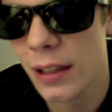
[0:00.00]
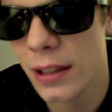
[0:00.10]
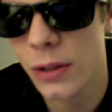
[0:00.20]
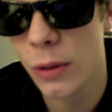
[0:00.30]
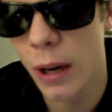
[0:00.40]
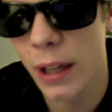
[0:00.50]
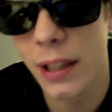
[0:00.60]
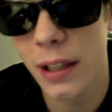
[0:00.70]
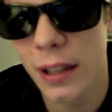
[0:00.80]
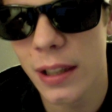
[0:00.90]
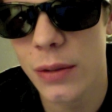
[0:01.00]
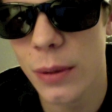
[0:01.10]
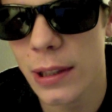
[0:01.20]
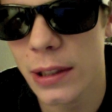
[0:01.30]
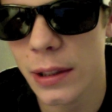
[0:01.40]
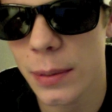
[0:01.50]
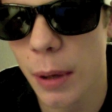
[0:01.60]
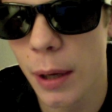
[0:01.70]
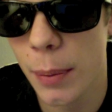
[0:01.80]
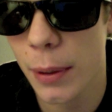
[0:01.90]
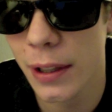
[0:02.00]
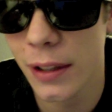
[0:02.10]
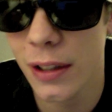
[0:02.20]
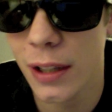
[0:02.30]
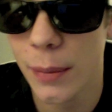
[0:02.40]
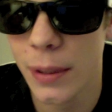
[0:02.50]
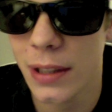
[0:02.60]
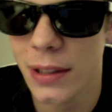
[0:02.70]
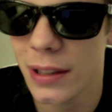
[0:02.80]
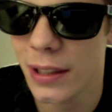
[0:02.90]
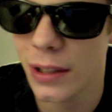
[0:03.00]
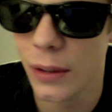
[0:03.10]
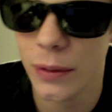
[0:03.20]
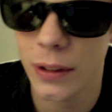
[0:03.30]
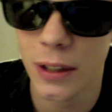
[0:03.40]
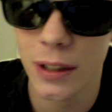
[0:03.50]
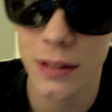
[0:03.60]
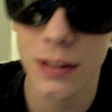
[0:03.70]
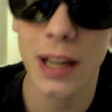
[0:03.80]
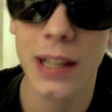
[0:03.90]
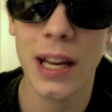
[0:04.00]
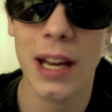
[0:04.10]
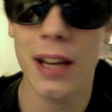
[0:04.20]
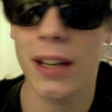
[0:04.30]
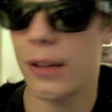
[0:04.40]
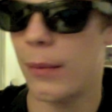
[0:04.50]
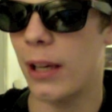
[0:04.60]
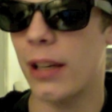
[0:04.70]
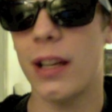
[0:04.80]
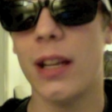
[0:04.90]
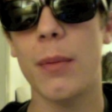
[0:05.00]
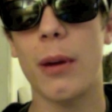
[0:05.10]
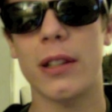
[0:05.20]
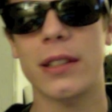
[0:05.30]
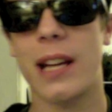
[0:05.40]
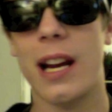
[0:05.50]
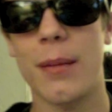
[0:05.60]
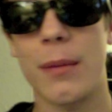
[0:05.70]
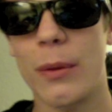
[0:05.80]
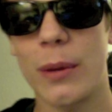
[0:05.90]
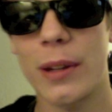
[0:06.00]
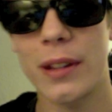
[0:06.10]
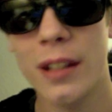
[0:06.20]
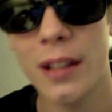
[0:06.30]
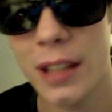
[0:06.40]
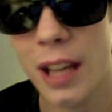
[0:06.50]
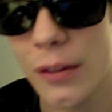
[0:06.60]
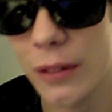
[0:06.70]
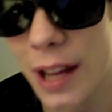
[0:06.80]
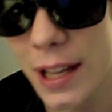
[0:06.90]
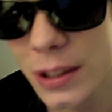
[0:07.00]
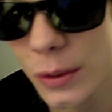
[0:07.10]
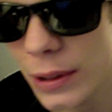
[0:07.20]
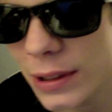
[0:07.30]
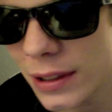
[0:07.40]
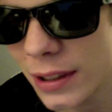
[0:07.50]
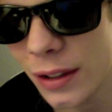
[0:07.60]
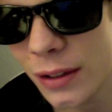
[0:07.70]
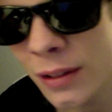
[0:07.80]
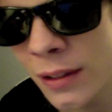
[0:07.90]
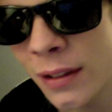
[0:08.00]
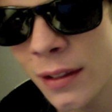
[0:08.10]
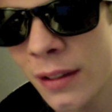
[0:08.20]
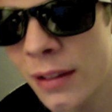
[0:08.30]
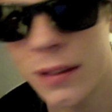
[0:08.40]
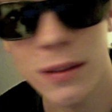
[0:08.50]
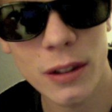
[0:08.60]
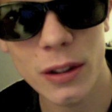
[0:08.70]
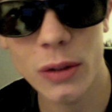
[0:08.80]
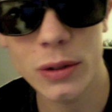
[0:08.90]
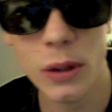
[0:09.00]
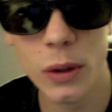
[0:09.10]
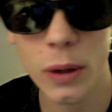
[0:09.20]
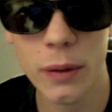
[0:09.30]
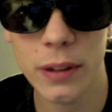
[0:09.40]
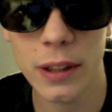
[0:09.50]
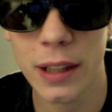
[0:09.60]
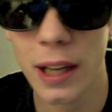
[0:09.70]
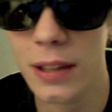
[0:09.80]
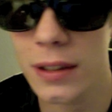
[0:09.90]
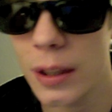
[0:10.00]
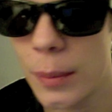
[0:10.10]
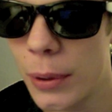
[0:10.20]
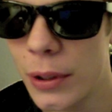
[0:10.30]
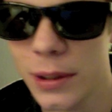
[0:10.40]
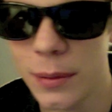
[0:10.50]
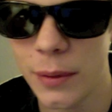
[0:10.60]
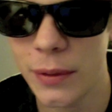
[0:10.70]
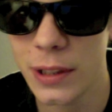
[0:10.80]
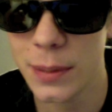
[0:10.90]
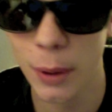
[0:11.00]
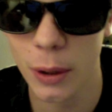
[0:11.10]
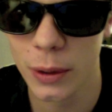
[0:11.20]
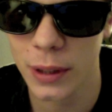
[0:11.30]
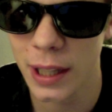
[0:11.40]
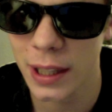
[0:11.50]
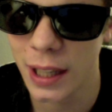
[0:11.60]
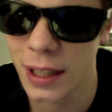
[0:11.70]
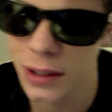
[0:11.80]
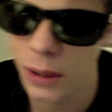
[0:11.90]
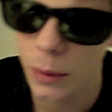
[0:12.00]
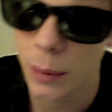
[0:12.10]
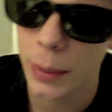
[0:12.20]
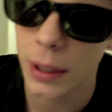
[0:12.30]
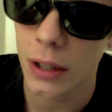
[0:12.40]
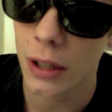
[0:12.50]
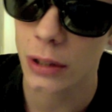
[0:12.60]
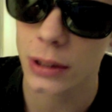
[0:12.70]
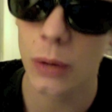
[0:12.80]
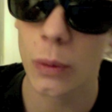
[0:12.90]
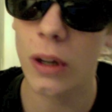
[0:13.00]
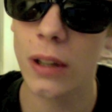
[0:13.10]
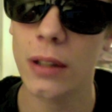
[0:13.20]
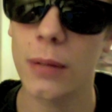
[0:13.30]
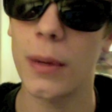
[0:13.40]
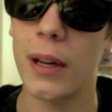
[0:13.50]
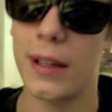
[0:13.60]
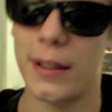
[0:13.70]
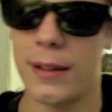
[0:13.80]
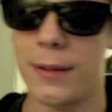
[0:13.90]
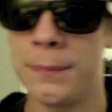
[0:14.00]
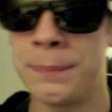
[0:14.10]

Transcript: striking and his wrestling is probably pretty good. I mean, he's over there at AKA American Kickbox Academy with Cain Velasquez, and you know, they're no joke over there. Cain's gonna push him if he's sparring with that guy. So I'm gonna pick Herschel Walker by